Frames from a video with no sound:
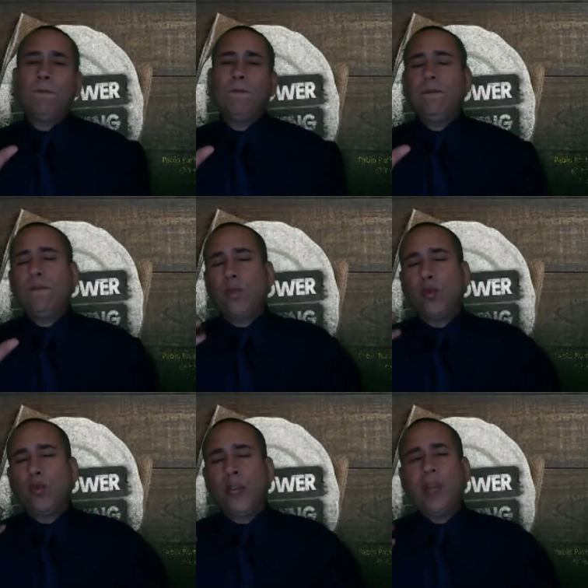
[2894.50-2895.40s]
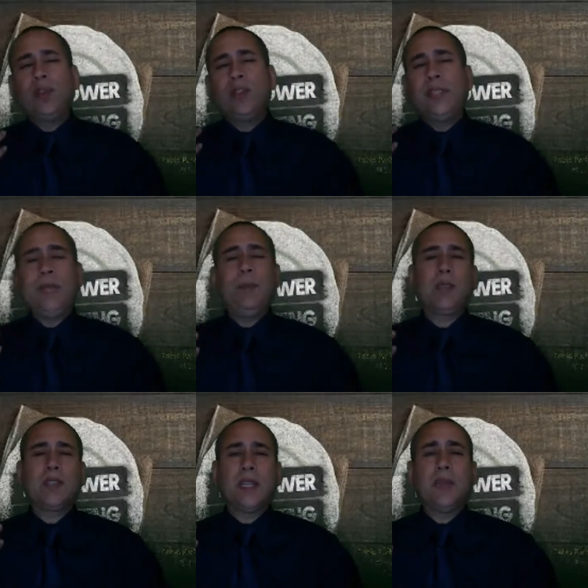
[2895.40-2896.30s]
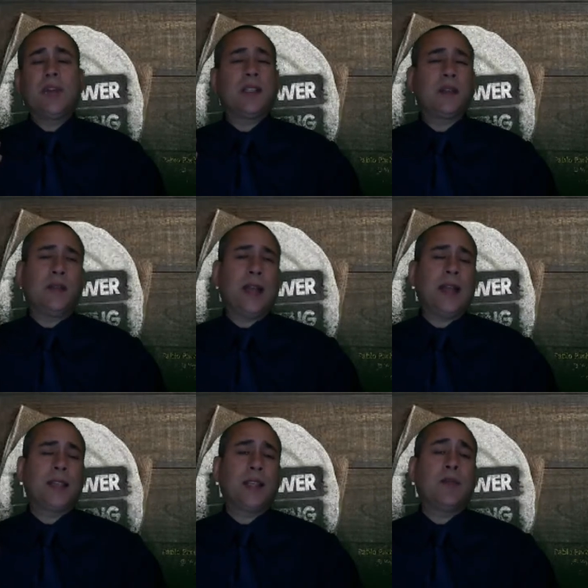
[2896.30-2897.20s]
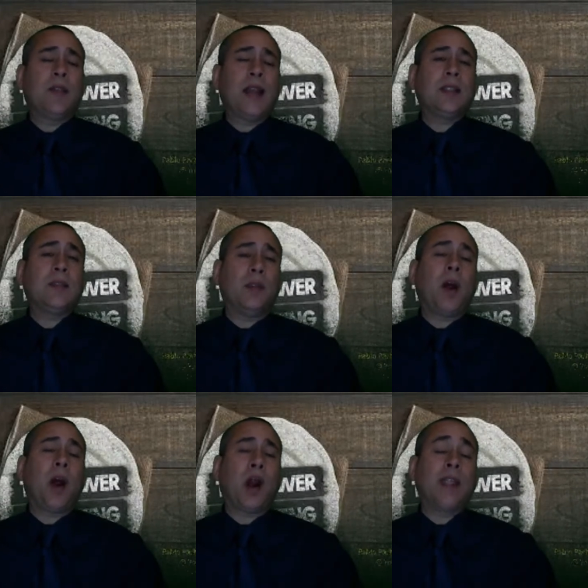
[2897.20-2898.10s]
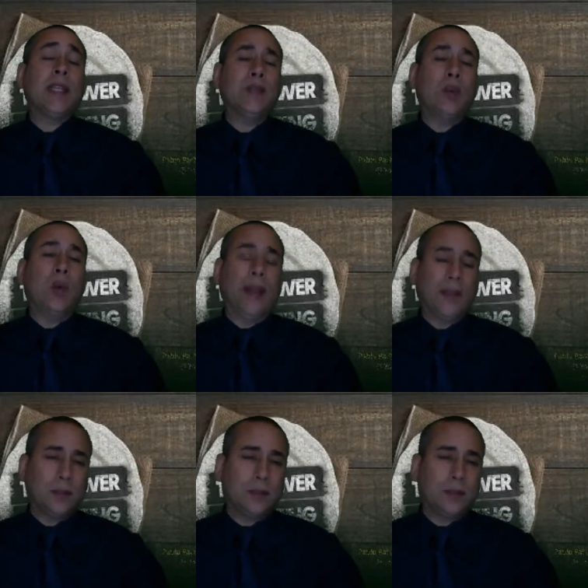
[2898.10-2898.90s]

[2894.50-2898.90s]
the real deep significance of fasting is fasting from our evil ways